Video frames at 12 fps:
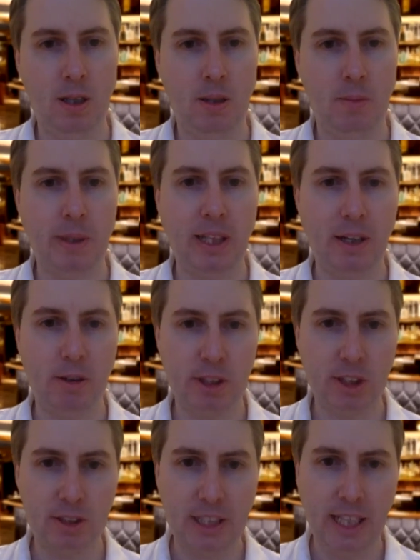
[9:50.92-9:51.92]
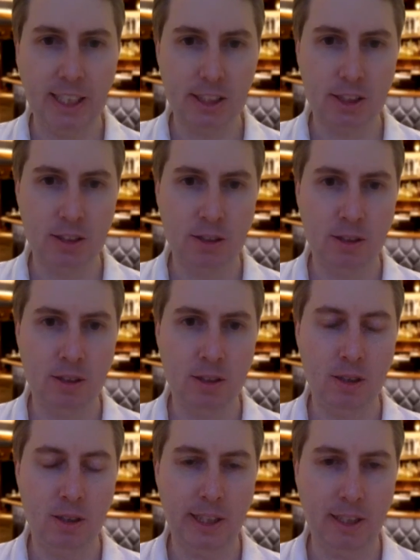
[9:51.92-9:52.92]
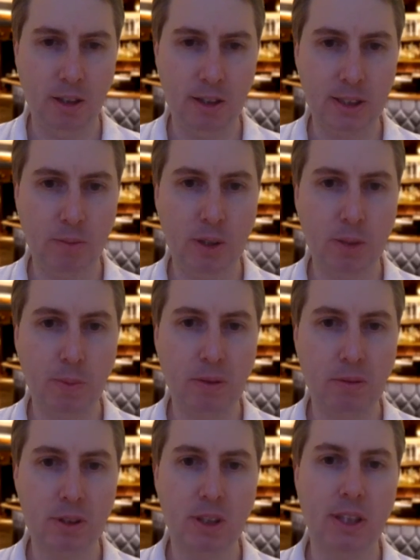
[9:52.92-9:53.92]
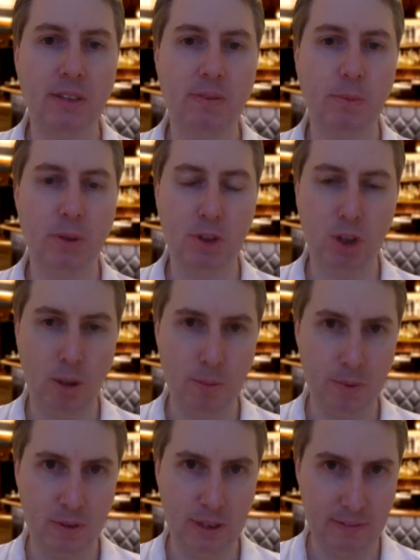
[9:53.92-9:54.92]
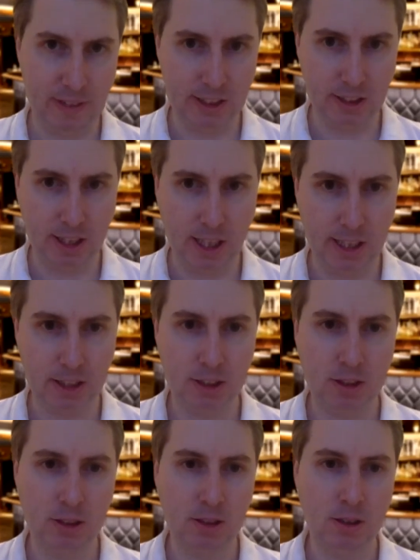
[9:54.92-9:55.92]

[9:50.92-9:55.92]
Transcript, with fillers: Be clear on your dates, including when you'll be resigning from your job, if that's the case.